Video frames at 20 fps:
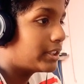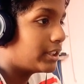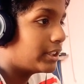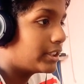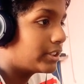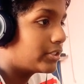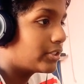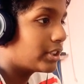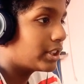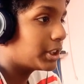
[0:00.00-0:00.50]

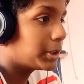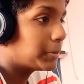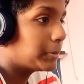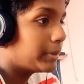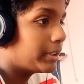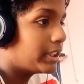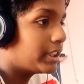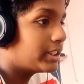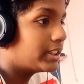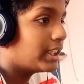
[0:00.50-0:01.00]
it's gonna
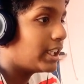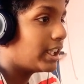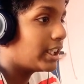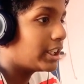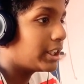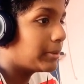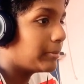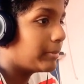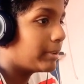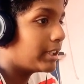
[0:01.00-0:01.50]
speak that
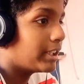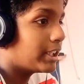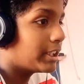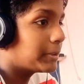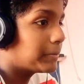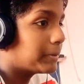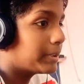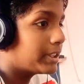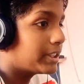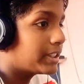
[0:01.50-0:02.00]
email has
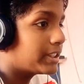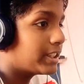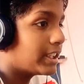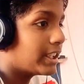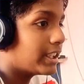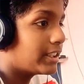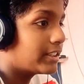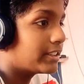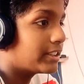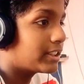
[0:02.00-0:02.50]
been
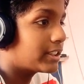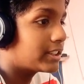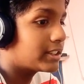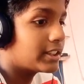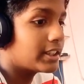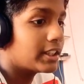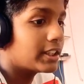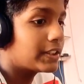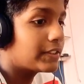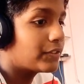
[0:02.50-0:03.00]
sent
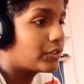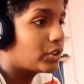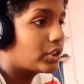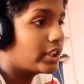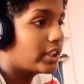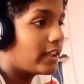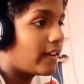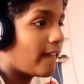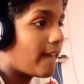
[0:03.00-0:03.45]
successfully.